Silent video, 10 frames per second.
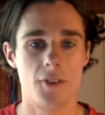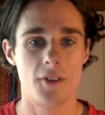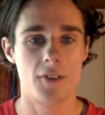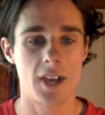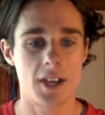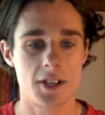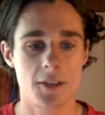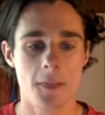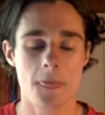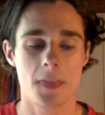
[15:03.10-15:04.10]

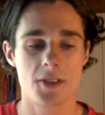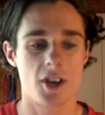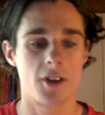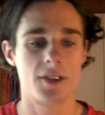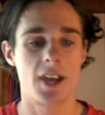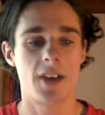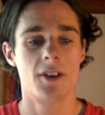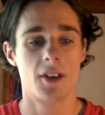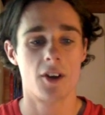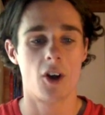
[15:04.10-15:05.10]
Heaney. So, yeah,
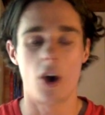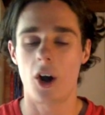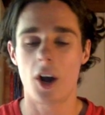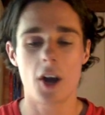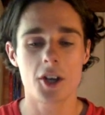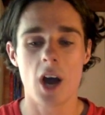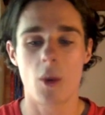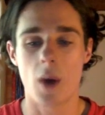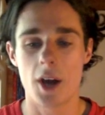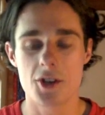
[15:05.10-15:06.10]
I
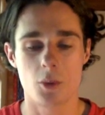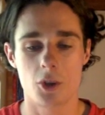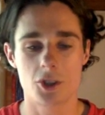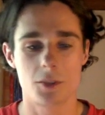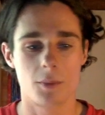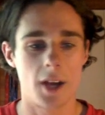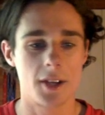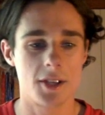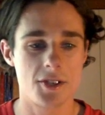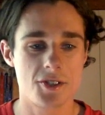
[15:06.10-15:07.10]
can't wait to watch him
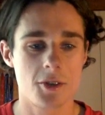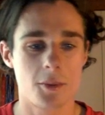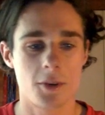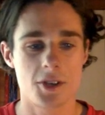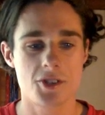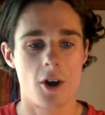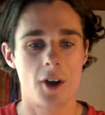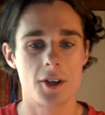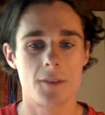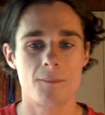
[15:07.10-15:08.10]
play. He's super
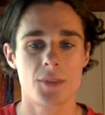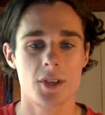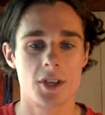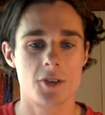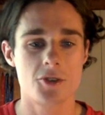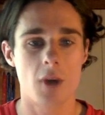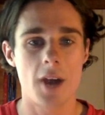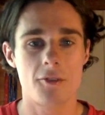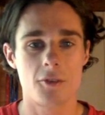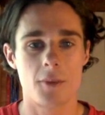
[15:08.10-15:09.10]
exciting. He was
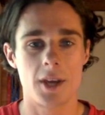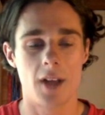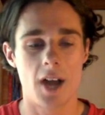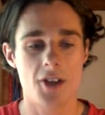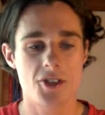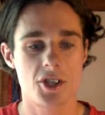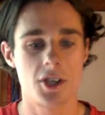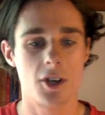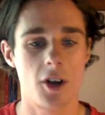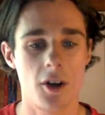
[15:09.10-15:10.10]
great for me last
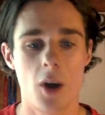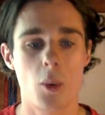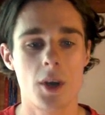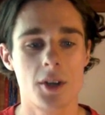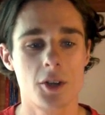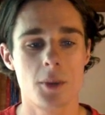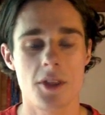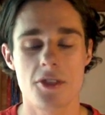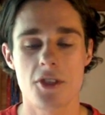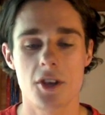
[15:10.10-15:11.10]
year. I went a little
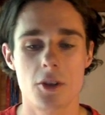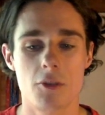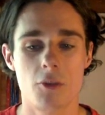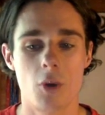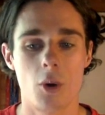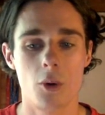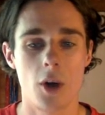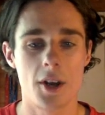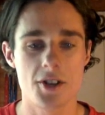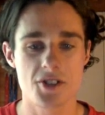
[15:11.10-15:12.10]
bit thin in the forward
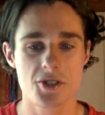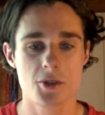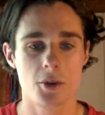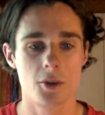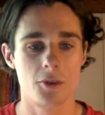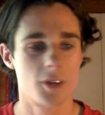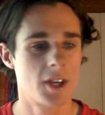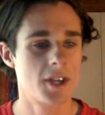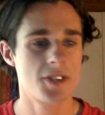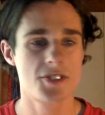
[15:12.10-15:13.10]
line as I sort of
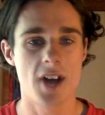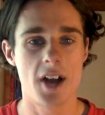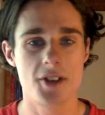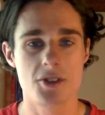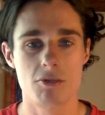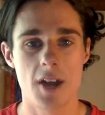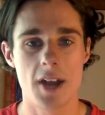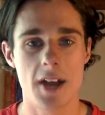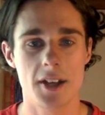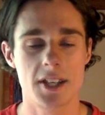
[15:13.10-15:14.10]
started to run
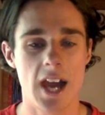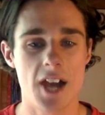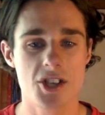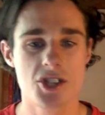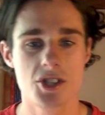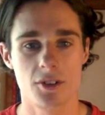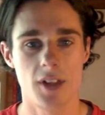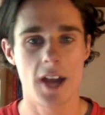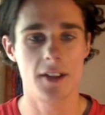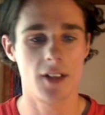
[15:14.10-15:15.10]
out of cash
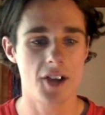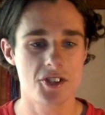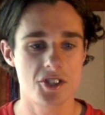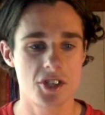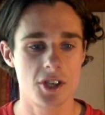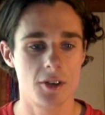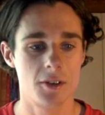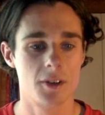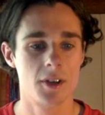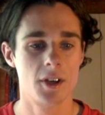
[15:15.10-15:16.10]
late last year,
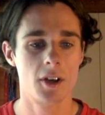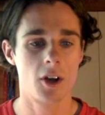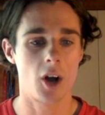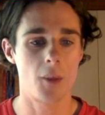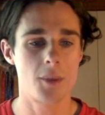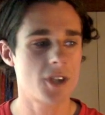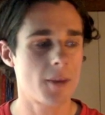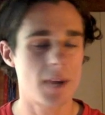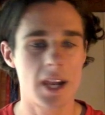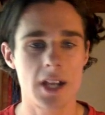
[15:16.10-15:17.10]
and I picked
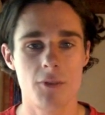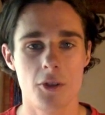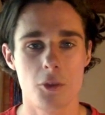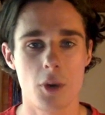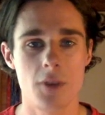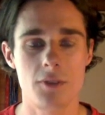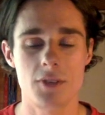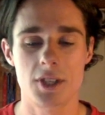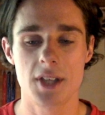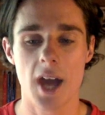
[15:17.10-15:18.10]
up Heaney for
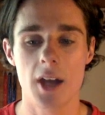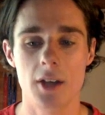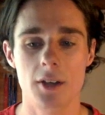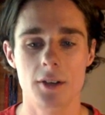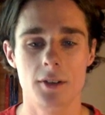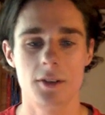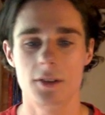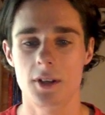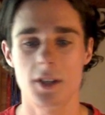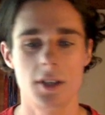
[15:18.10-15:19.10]
$350k,
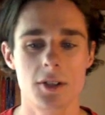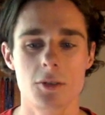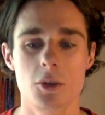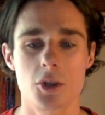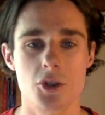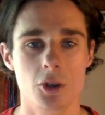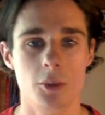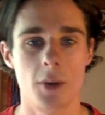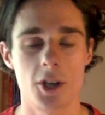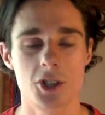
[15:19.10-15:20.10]
and he didn't really
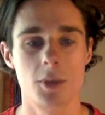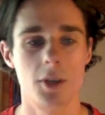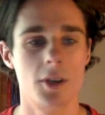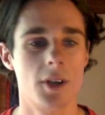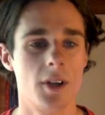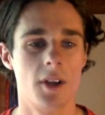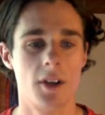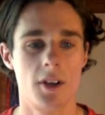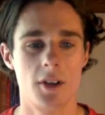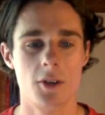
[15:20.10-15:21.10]
do much, but it
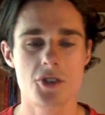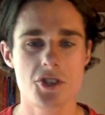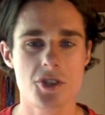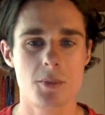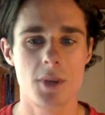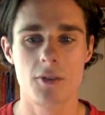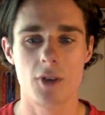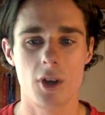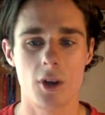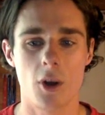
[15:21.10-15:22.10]
was just a bit of
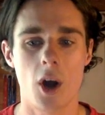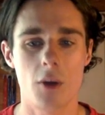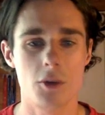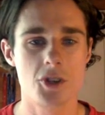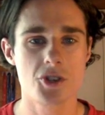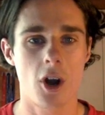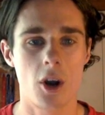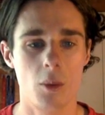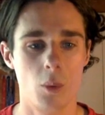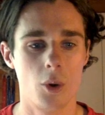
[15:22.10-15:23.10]
a high risk,
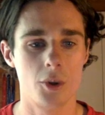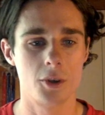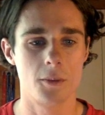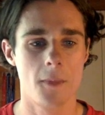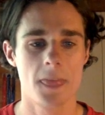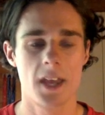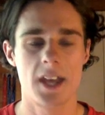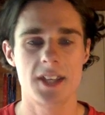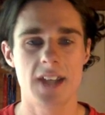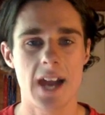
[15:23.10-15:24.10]
high reward, and
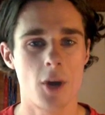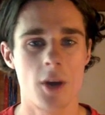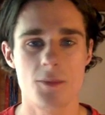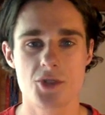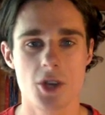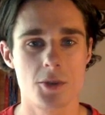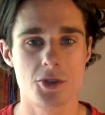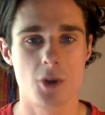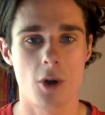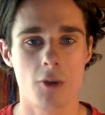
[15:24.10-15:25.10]
he came home super
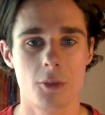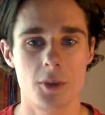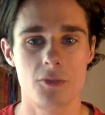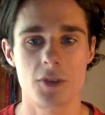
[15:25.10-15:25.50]
strong for me.